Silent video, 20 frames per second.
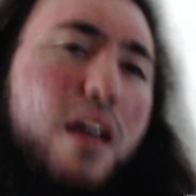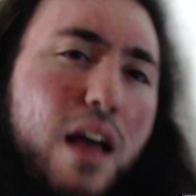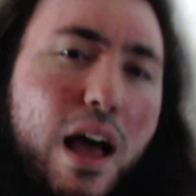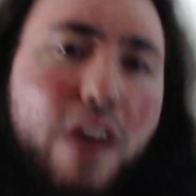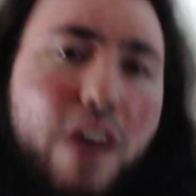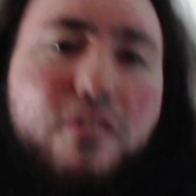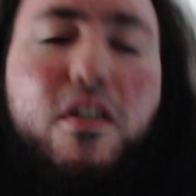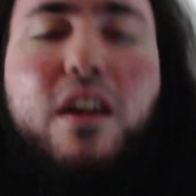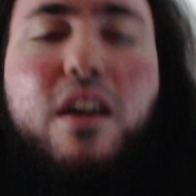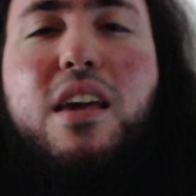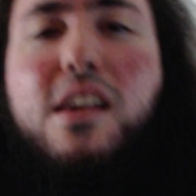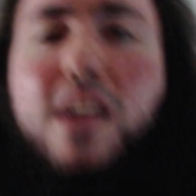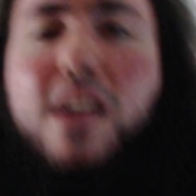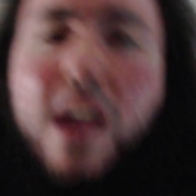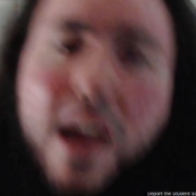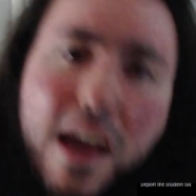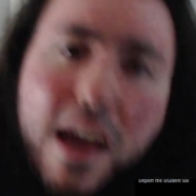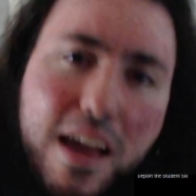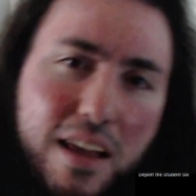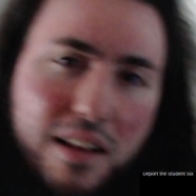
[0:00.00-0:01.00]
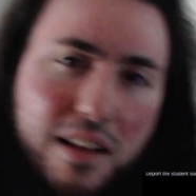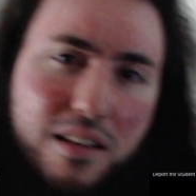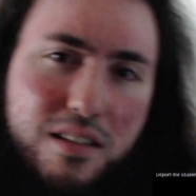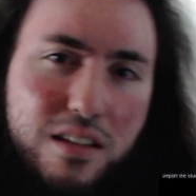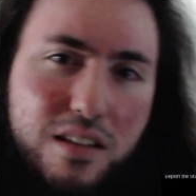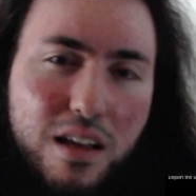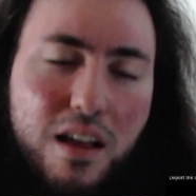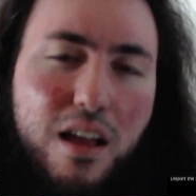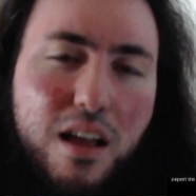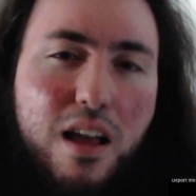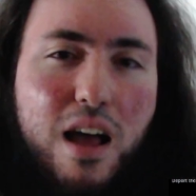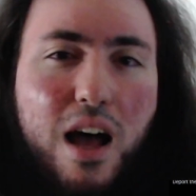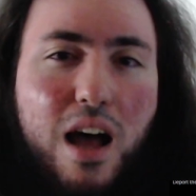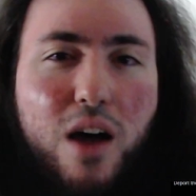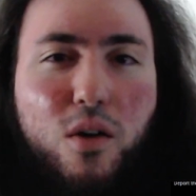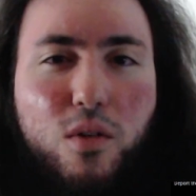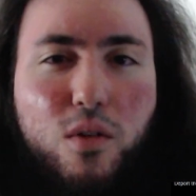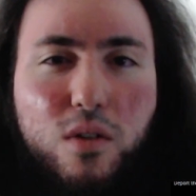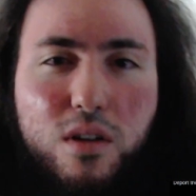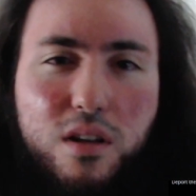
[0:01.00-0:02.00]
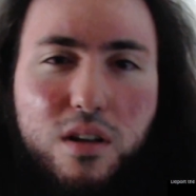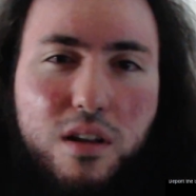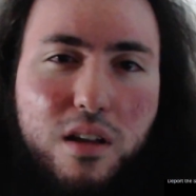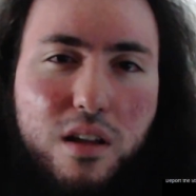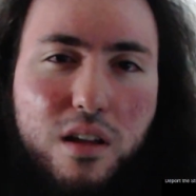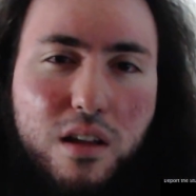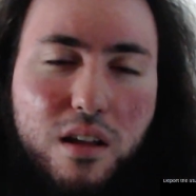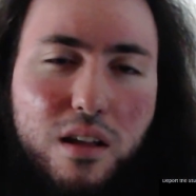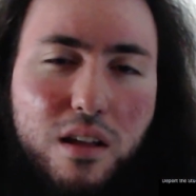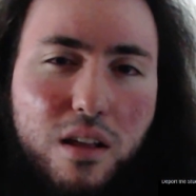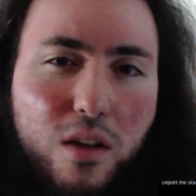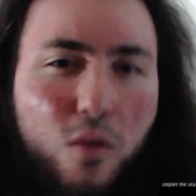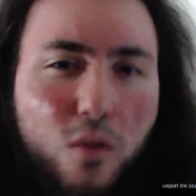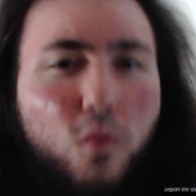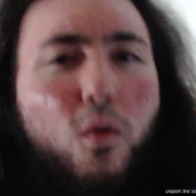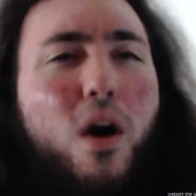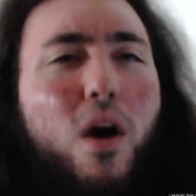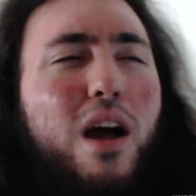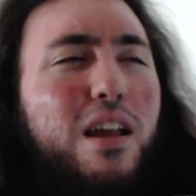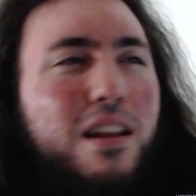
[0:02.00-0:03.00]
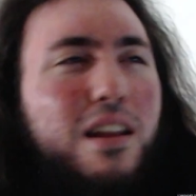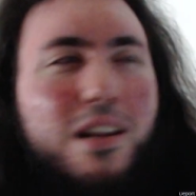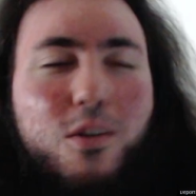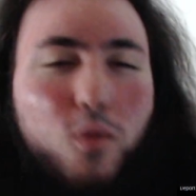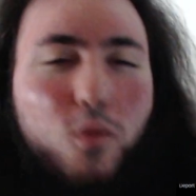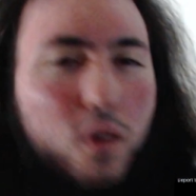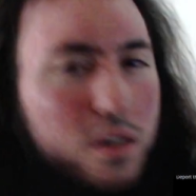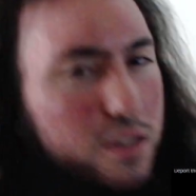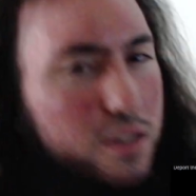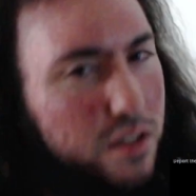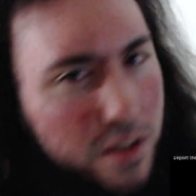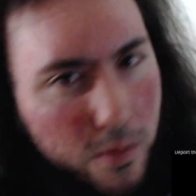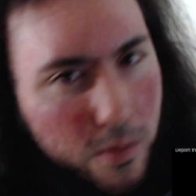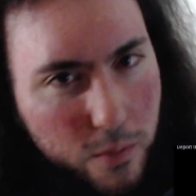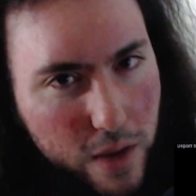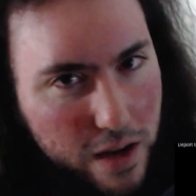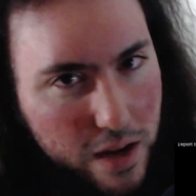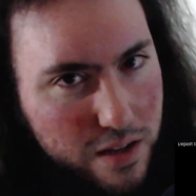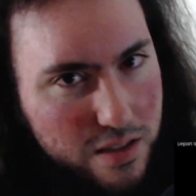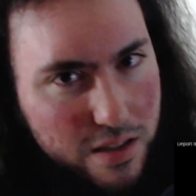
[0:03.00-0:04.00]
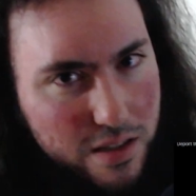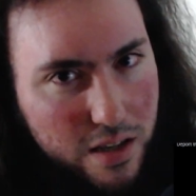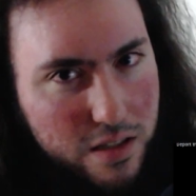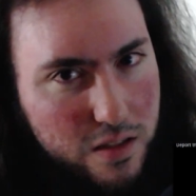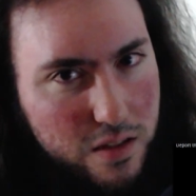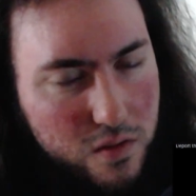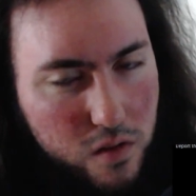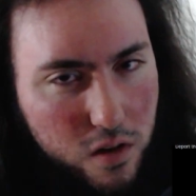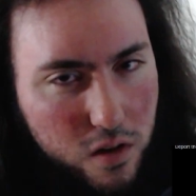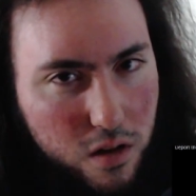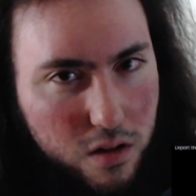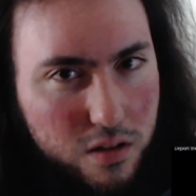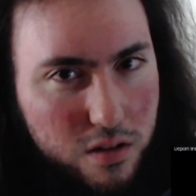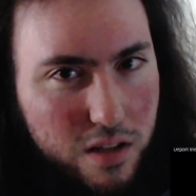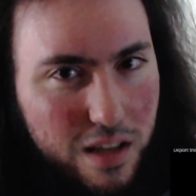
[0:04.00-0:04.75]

I fucking hate how why it wasn't the main six fault.